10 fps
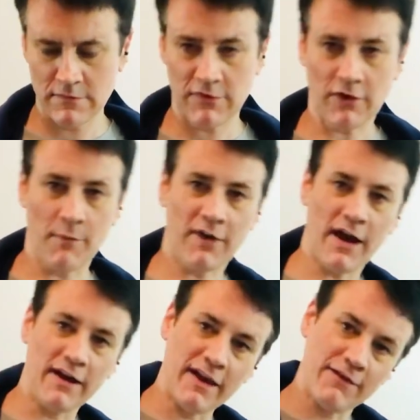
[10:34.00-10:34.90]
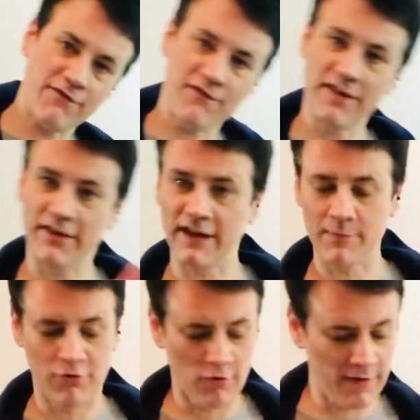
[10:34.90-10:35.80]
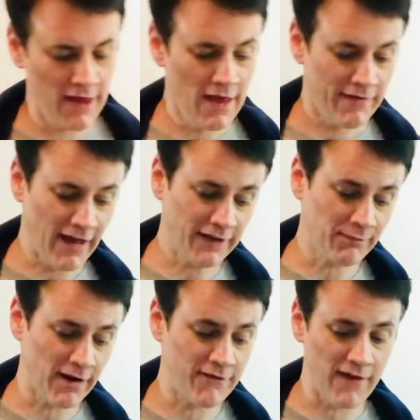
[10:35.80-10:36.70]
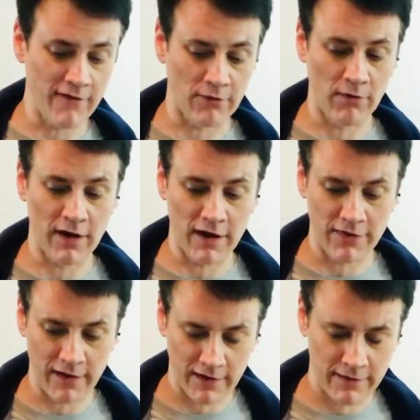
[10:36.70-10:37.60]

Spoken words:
So I'm kind of like feeling it pull me. That's my favorite one, I think.